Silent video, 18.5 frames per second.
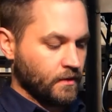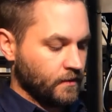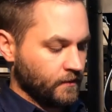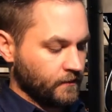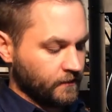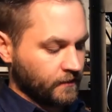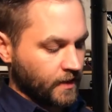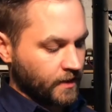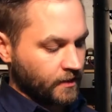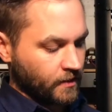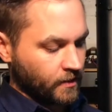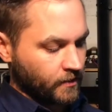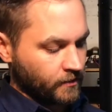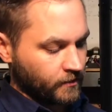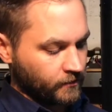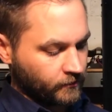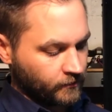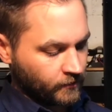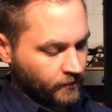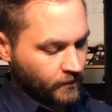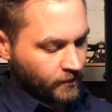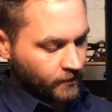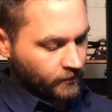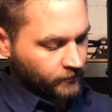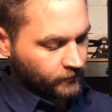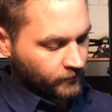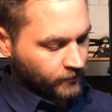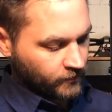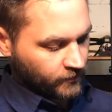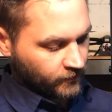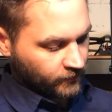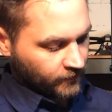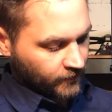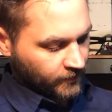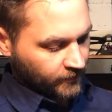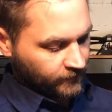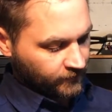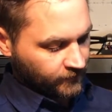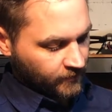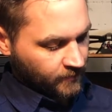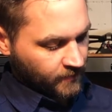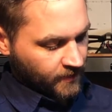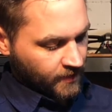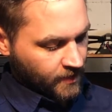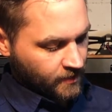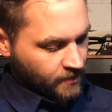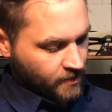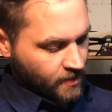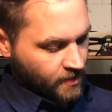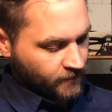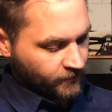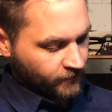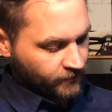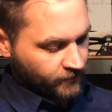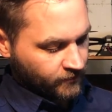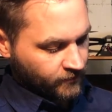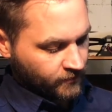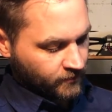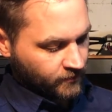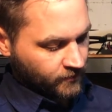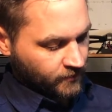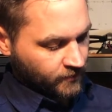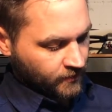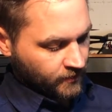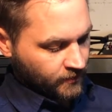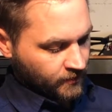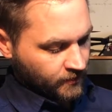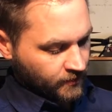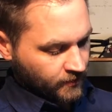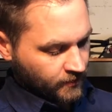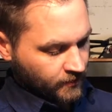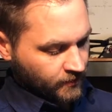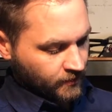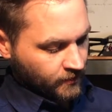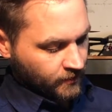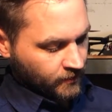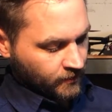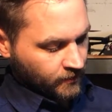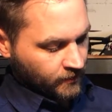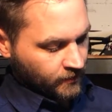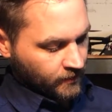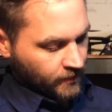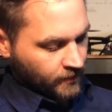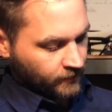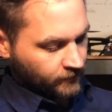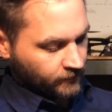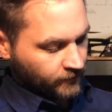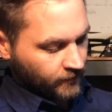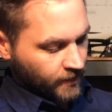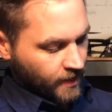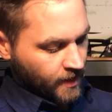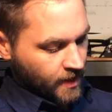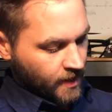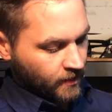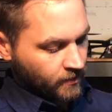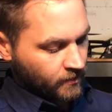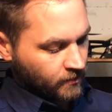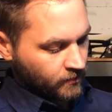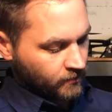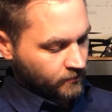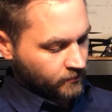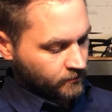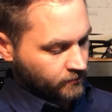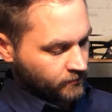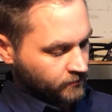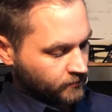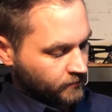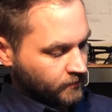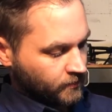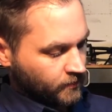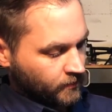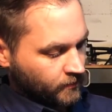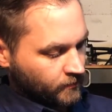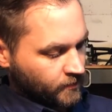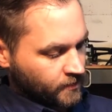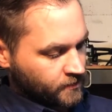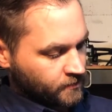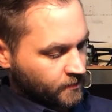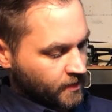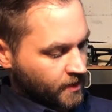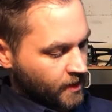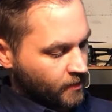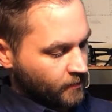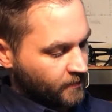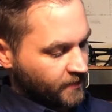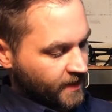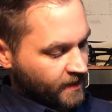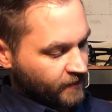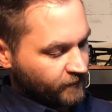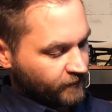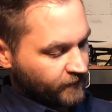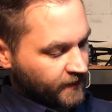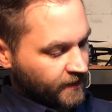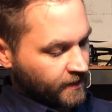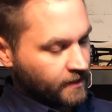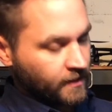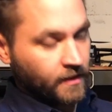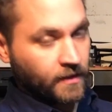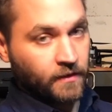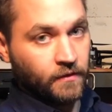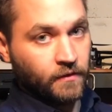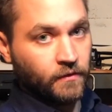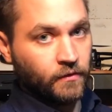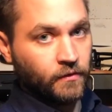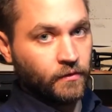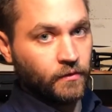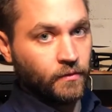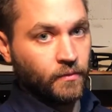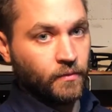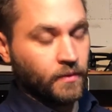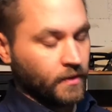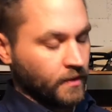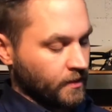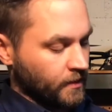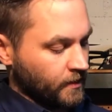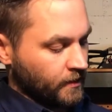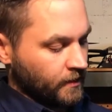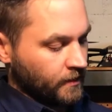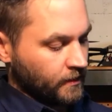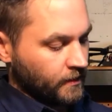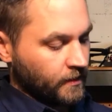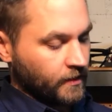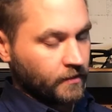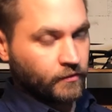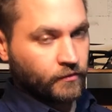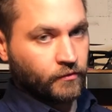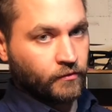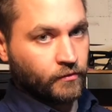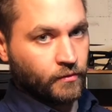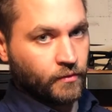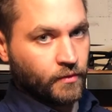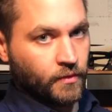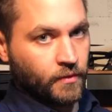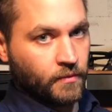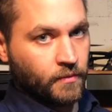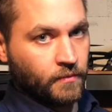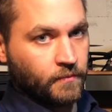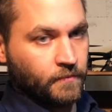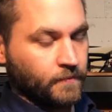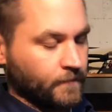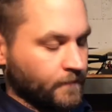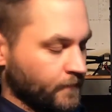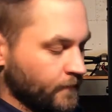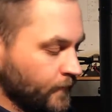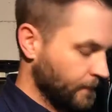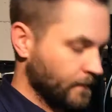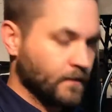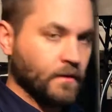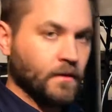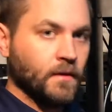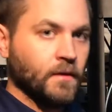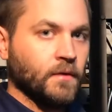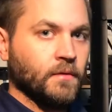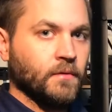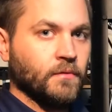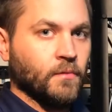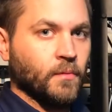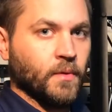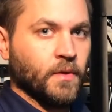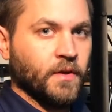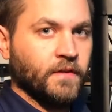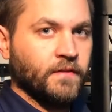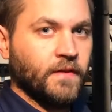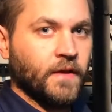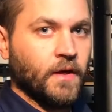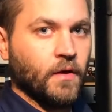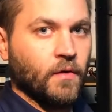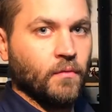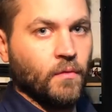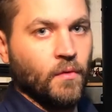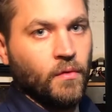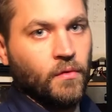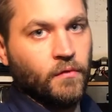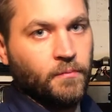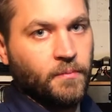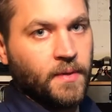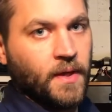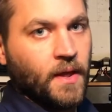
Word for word: are these side cutters, so you're just going to snip the end off at a slight angle, which will help that feed into the extruder. So we're going to take our roll of